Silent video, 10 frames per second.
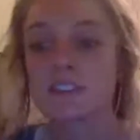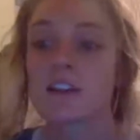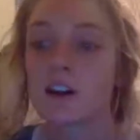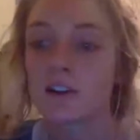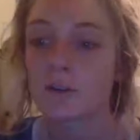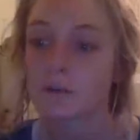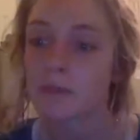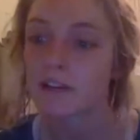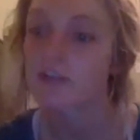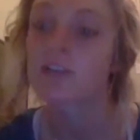longhorn
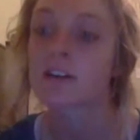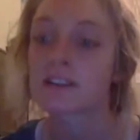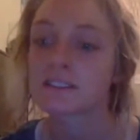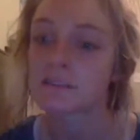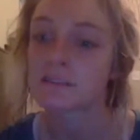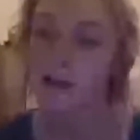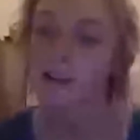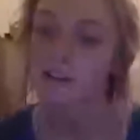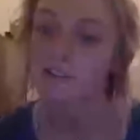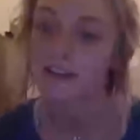beetle is the better
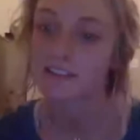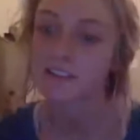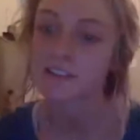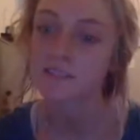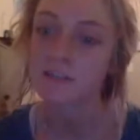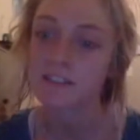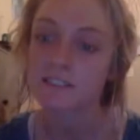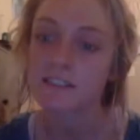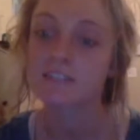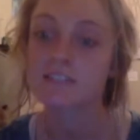invasive
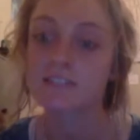species